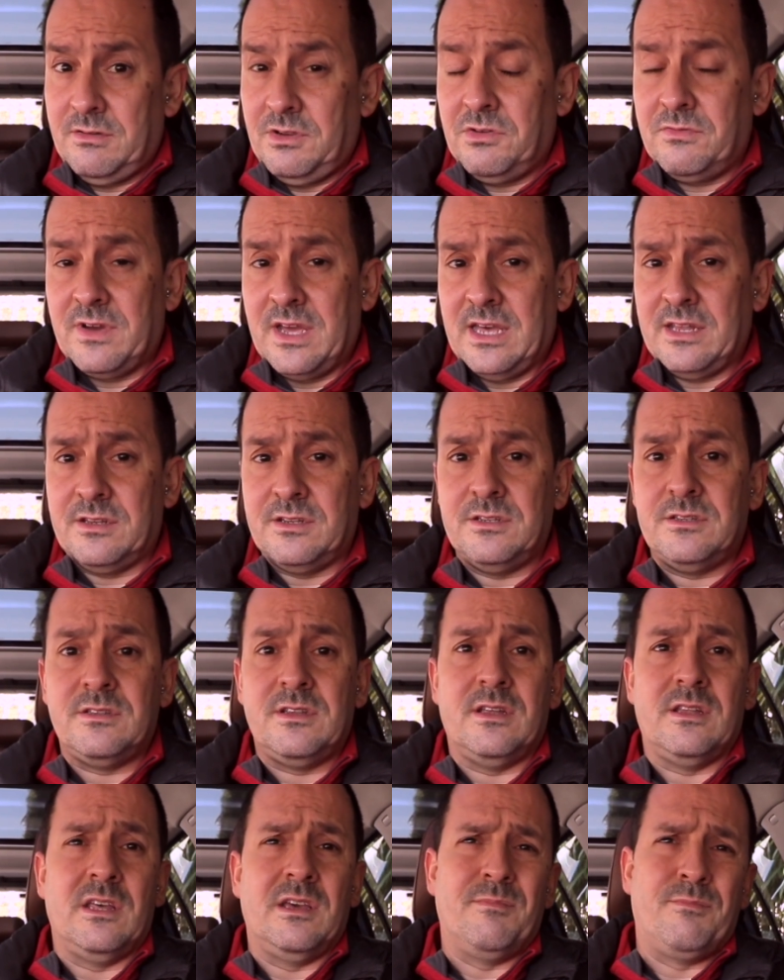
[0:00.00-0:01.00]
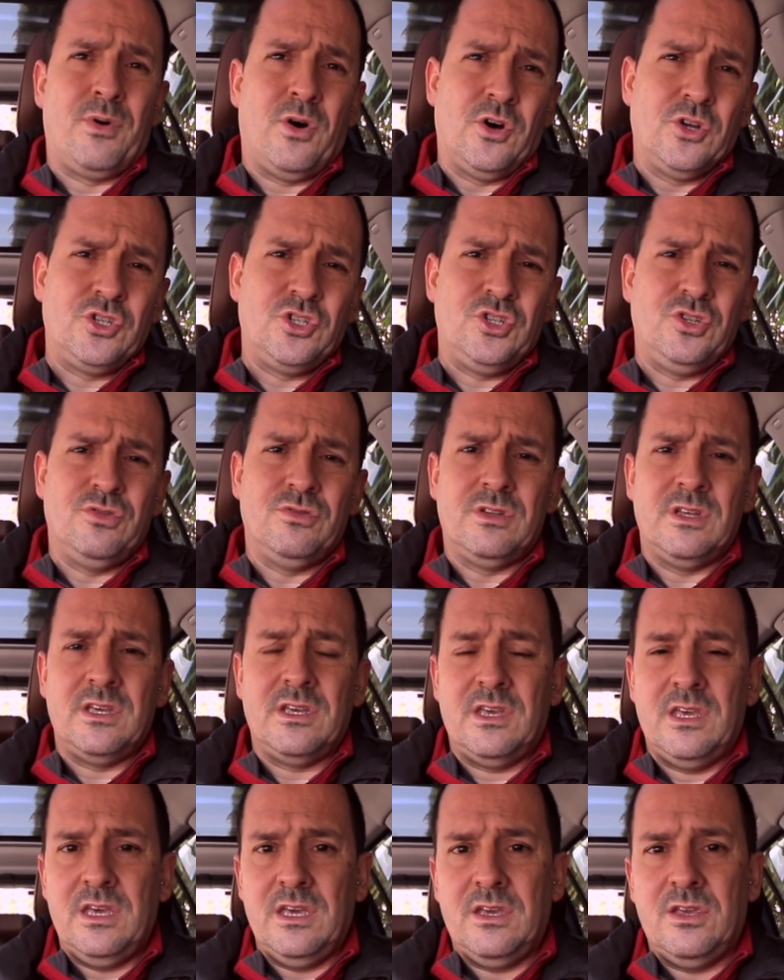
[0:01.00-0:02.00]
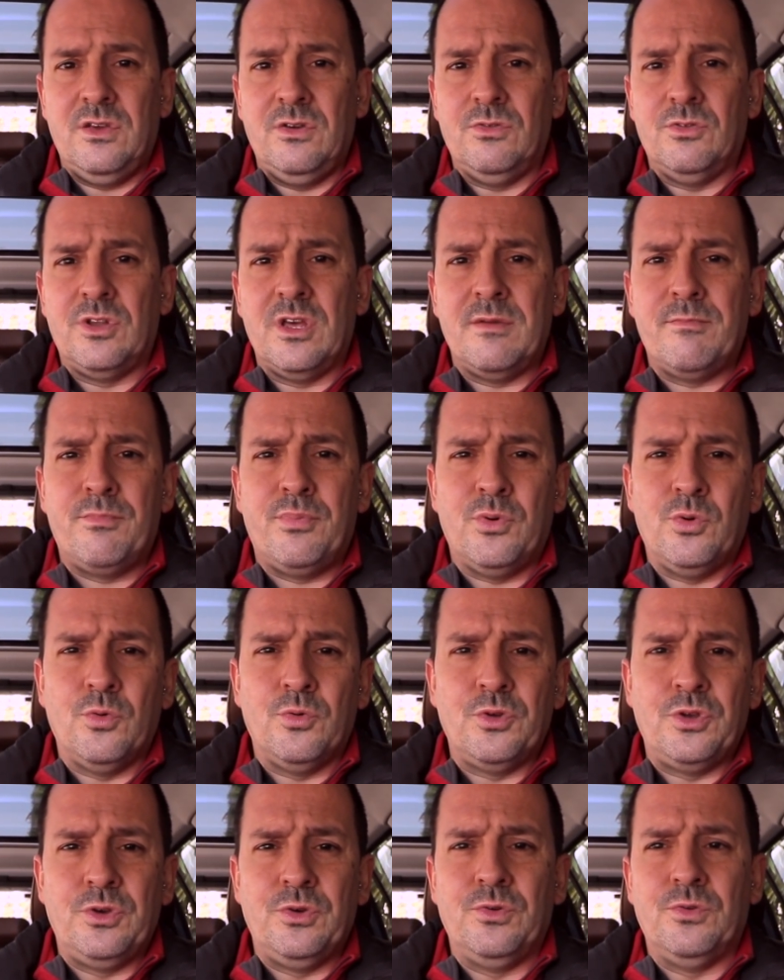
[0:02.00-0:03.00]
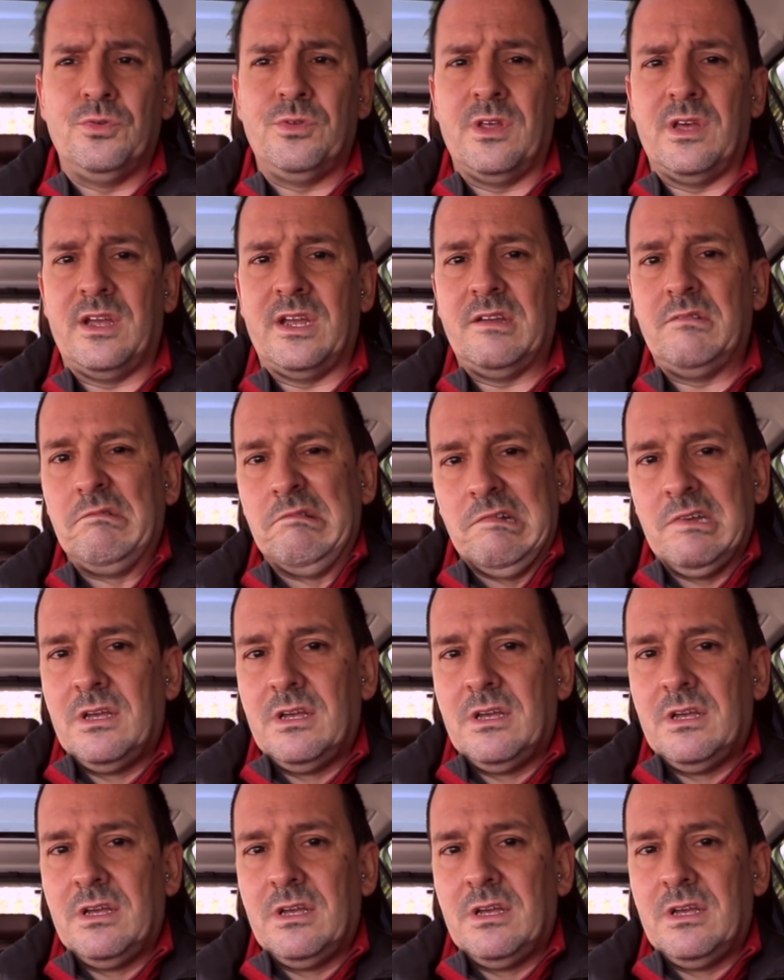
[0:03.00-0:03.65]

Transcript: you've had this that they punch you, they kick you, they pull you, they.